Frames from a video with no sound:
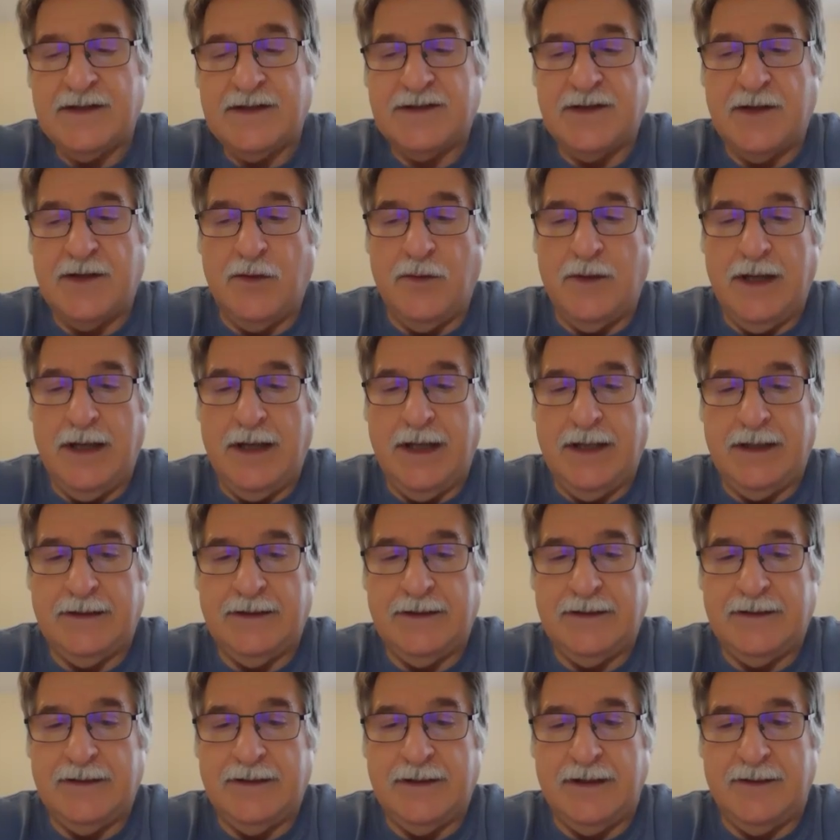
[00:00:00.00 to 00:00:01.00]
so,
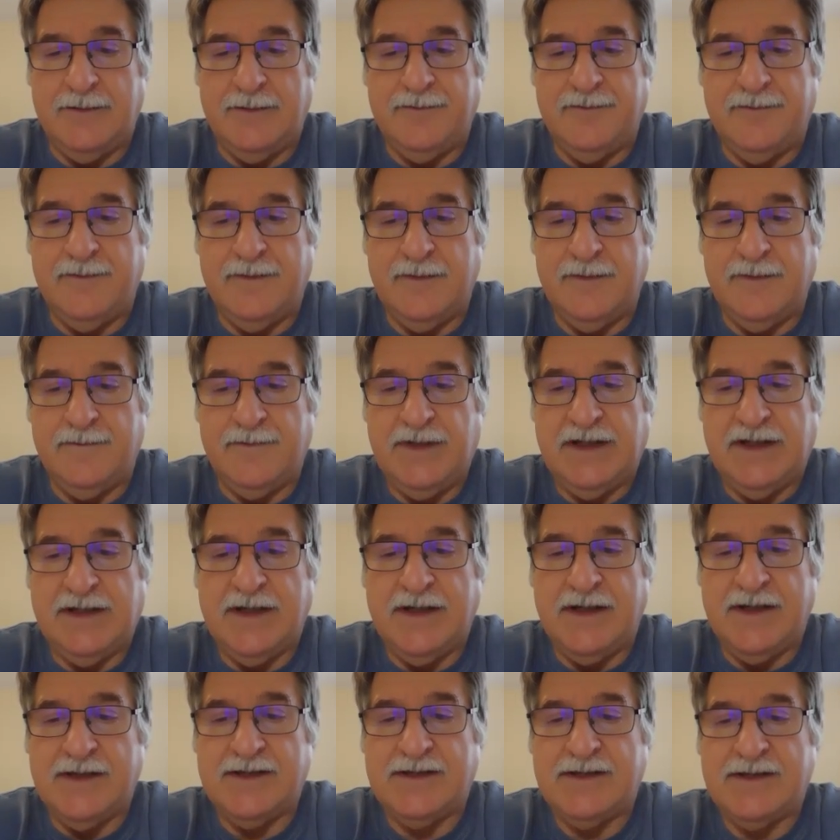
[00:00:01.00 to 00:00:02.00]
and
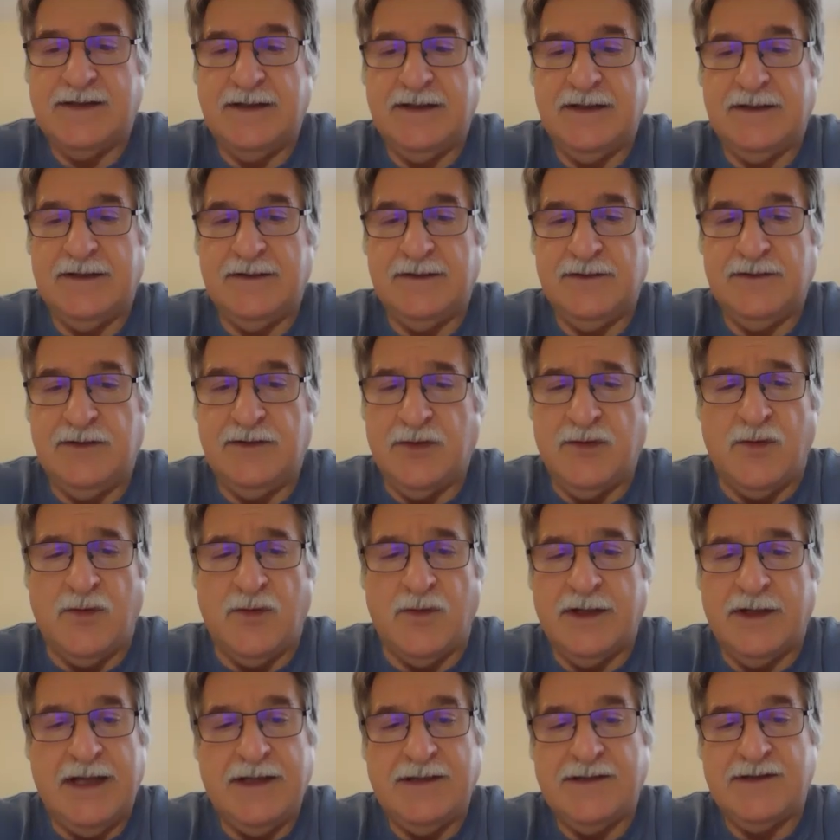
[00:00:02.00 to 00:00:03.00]
because the
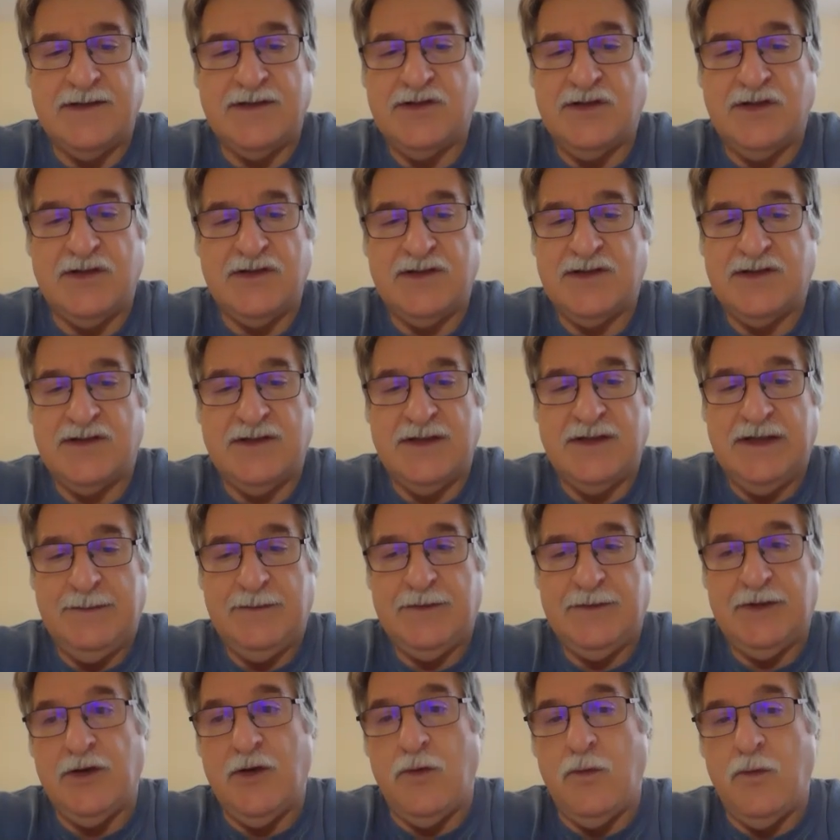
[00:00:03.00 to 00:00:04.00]
court cases just seem
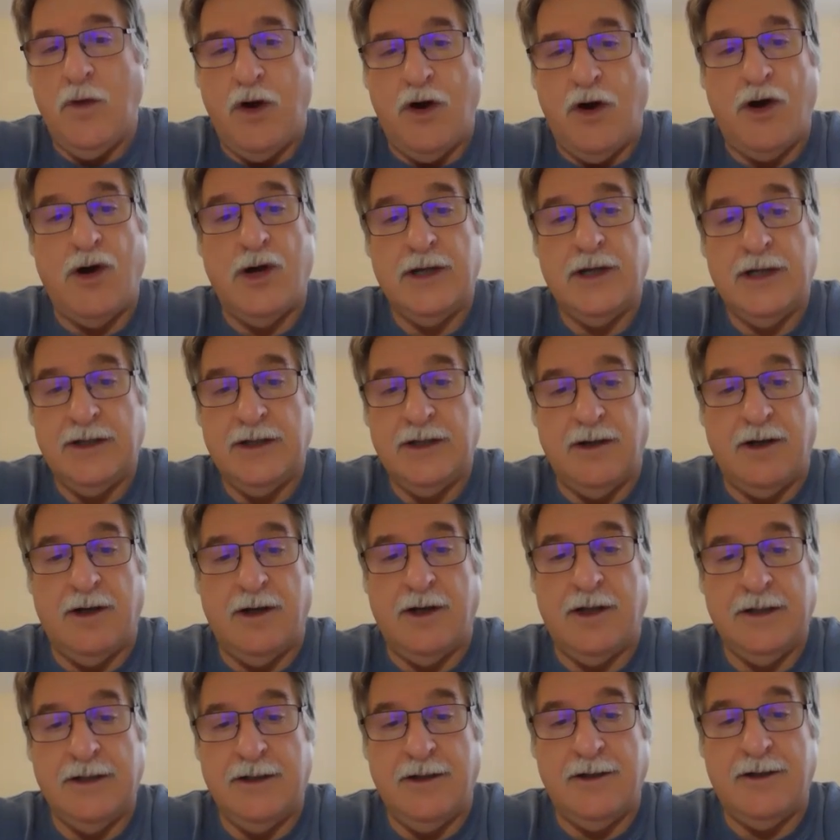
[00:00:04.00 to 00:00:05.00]
to go on and
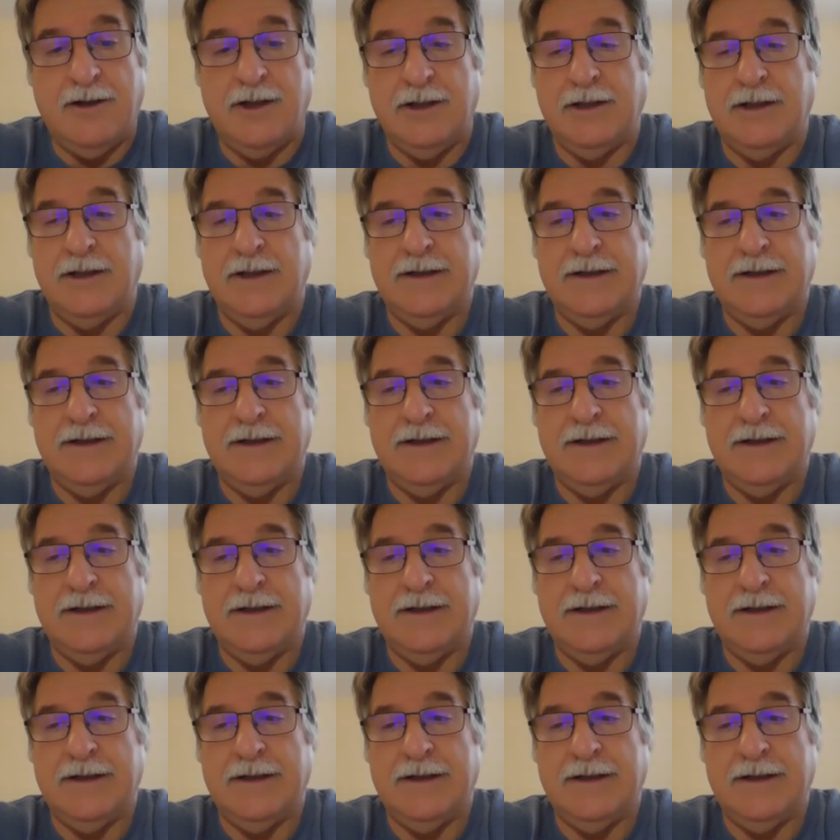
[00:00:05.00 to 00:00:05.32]
on and on.